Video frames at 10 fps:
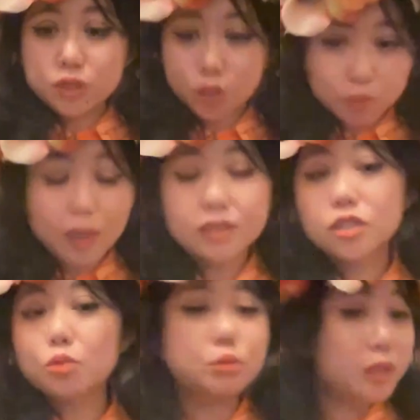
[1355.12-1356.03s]
so we read
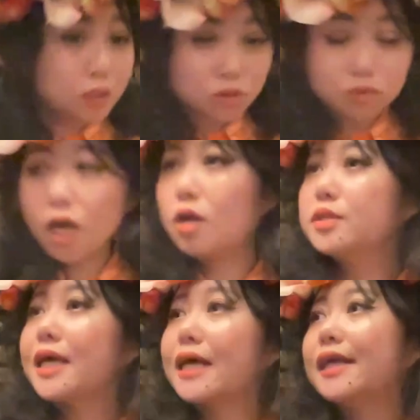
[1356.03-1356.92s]
through
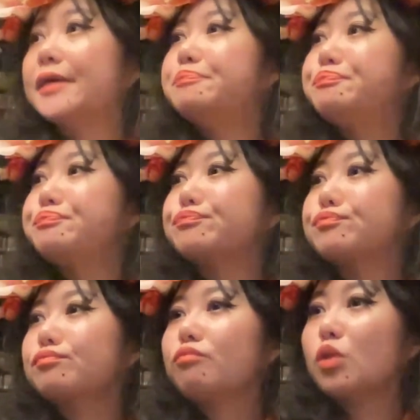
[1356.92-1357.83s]
those, and then
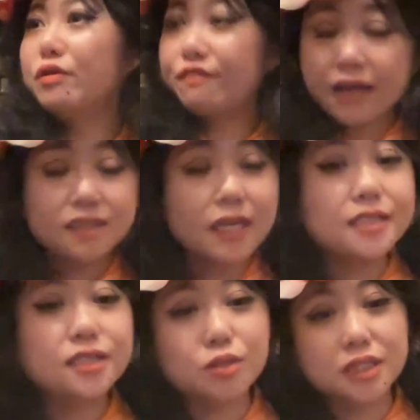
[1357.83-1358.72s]
we
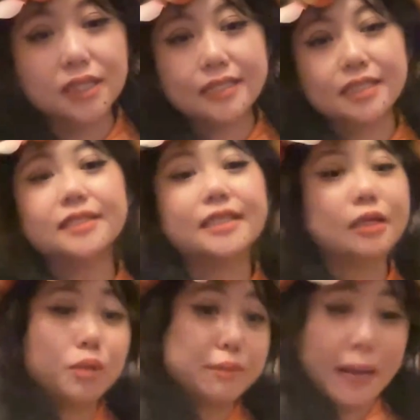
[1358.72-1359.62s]
finalize those selections, and
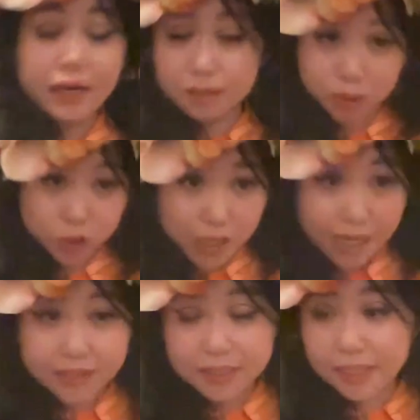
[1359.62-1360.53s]
then we pair them with
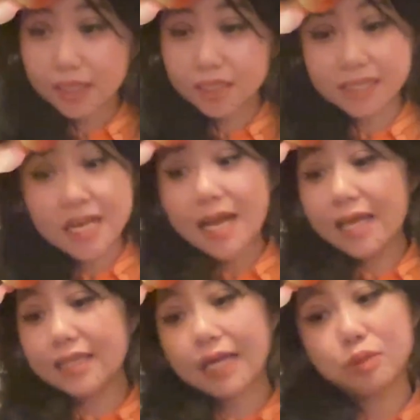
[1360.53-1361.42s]
translators,
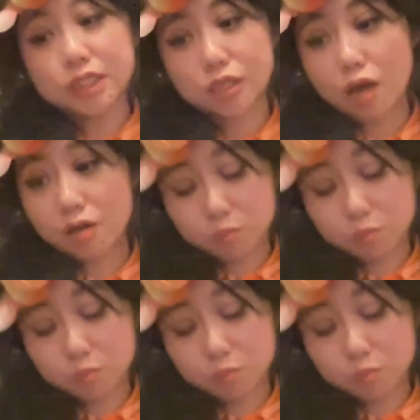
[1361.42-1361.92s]
and which is